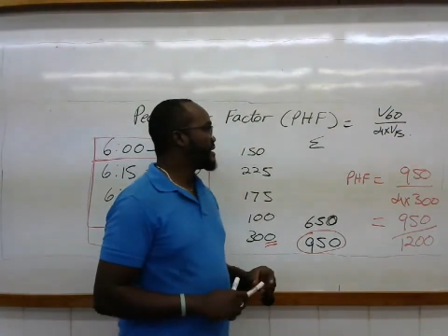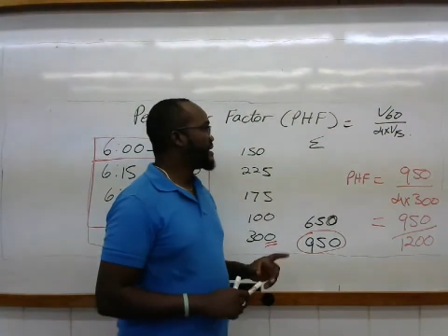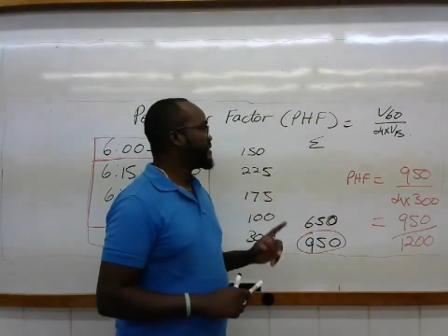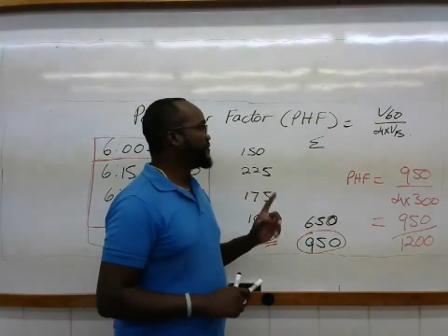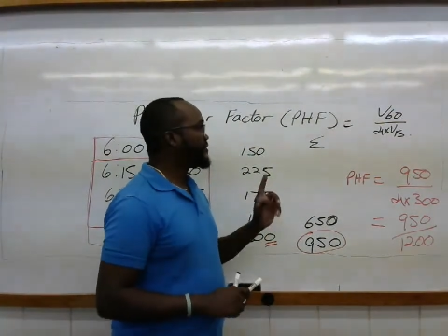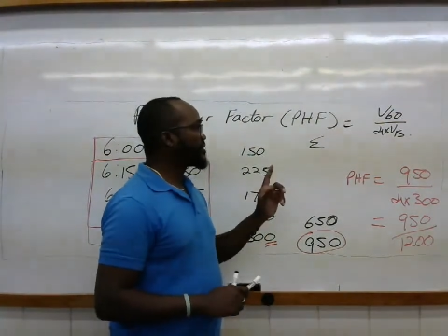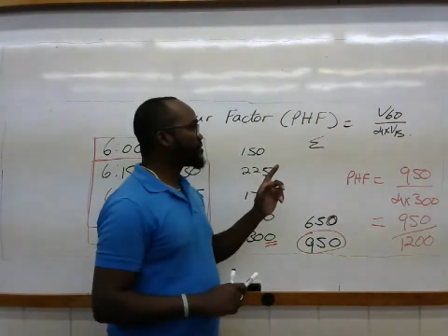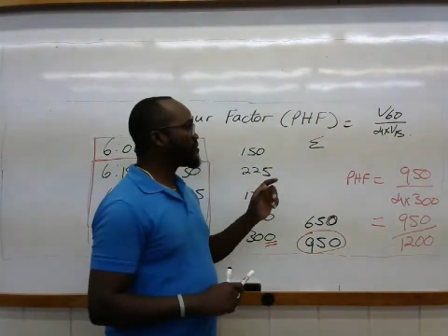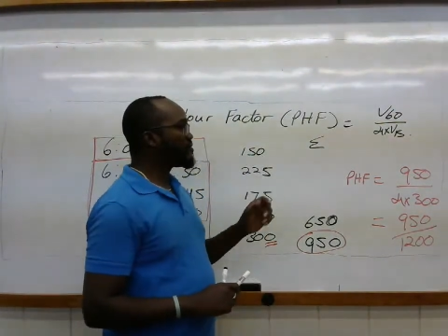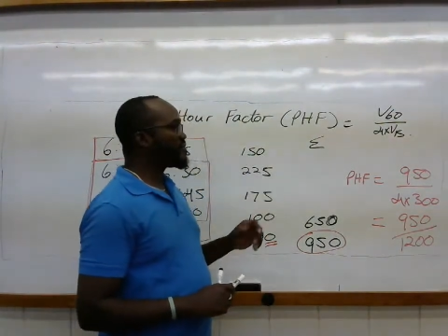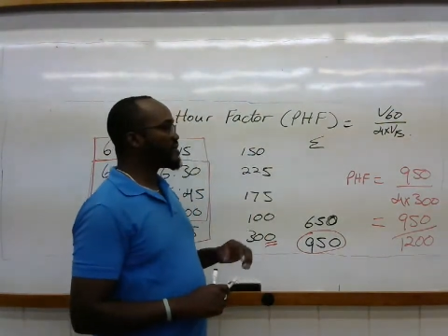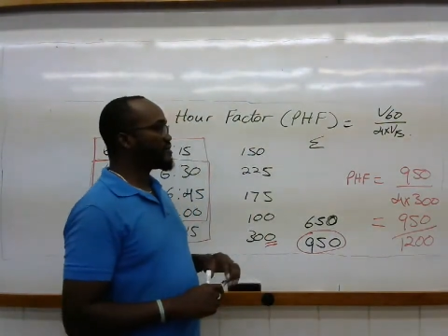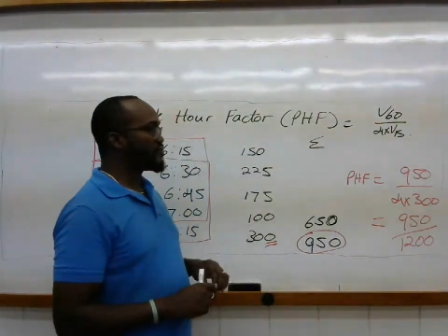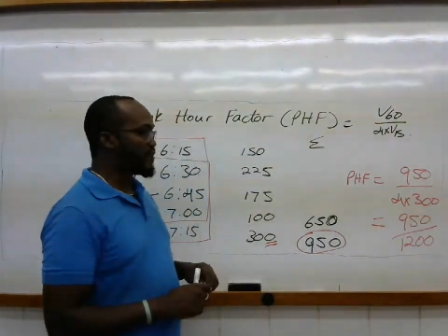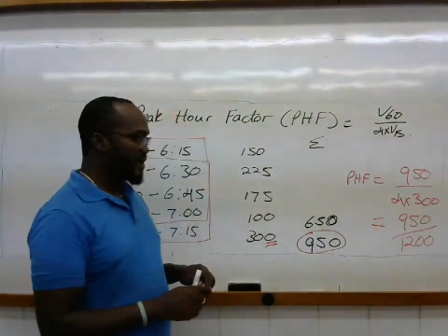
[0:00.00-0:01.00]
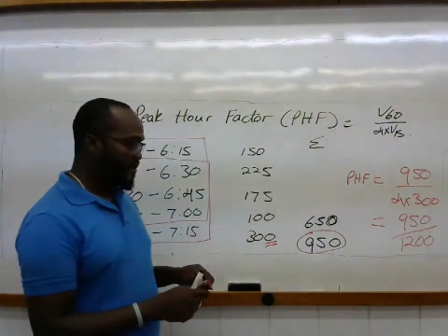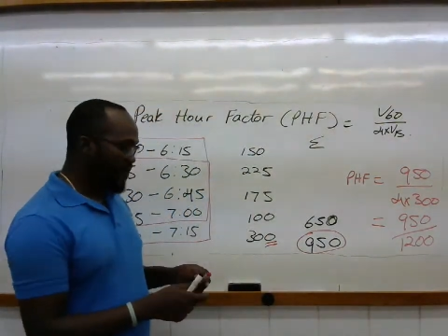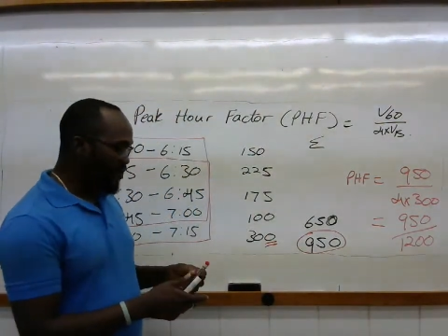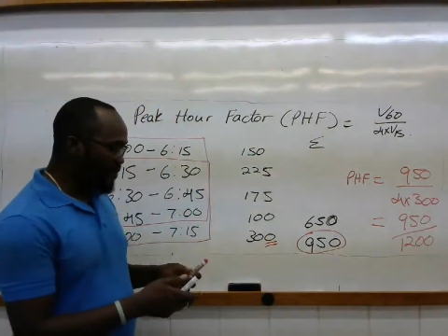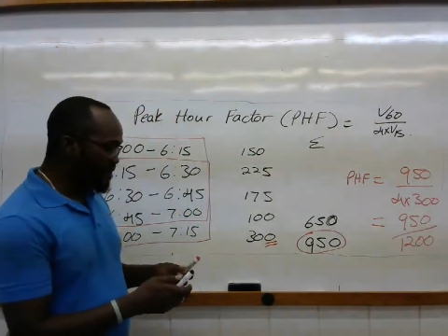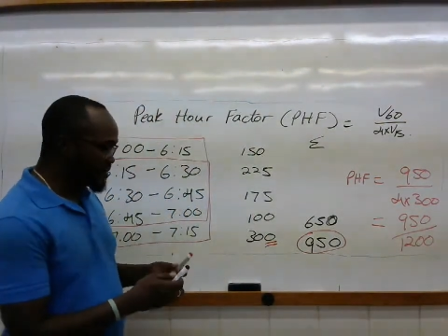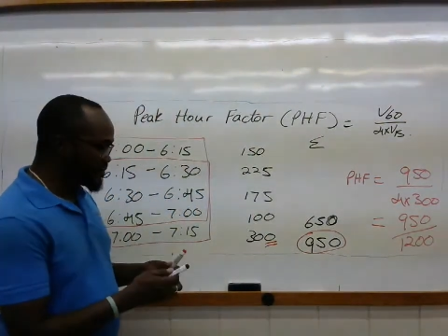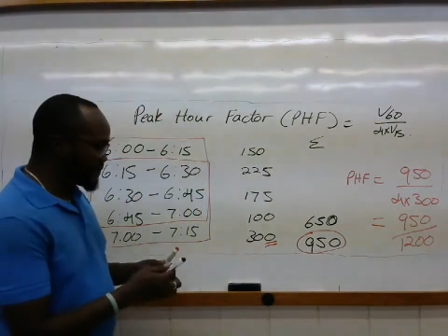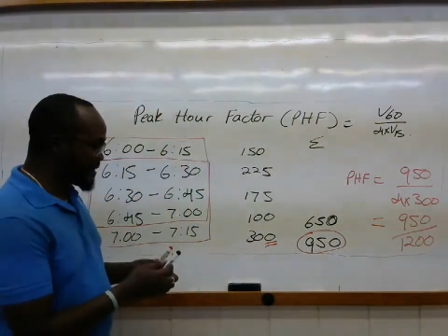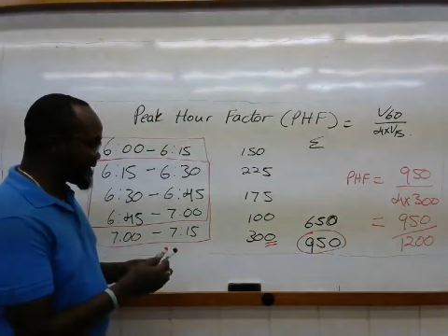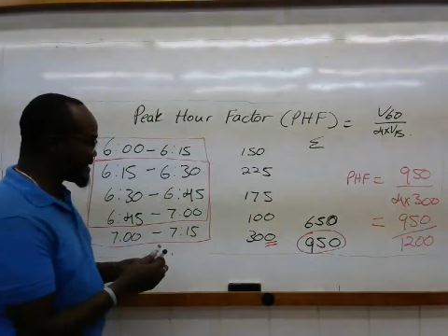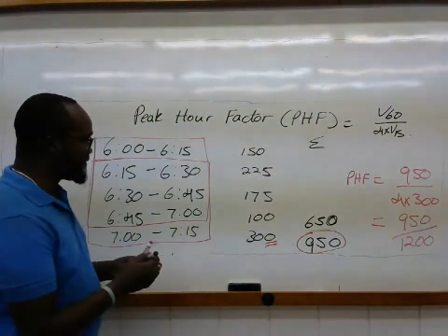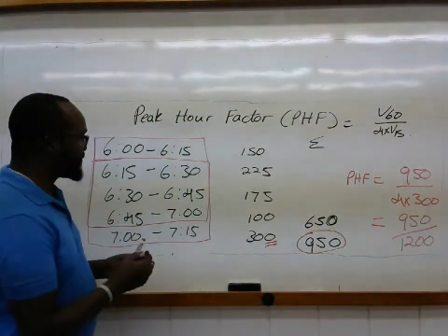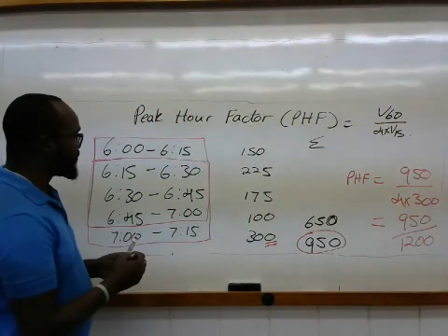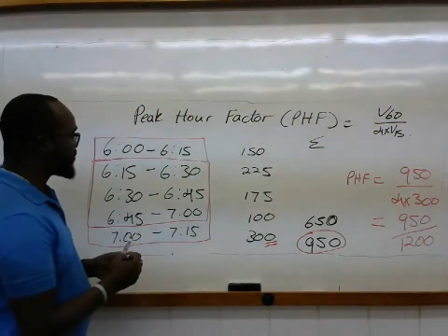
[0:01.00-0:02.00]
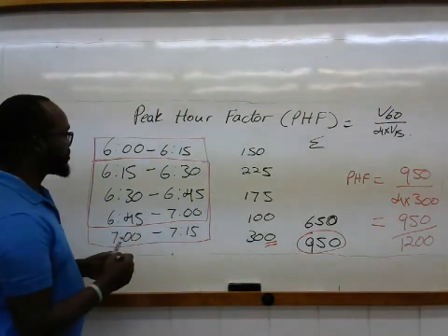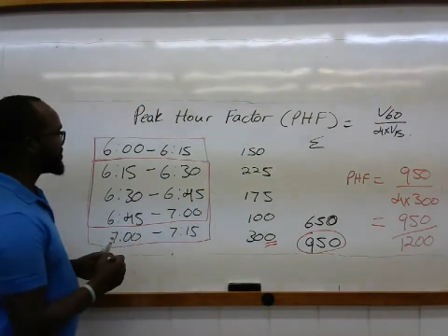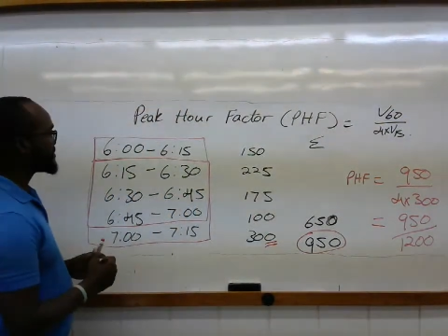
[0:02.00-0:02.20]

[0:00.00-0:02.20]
Recall, when we were doing the volume to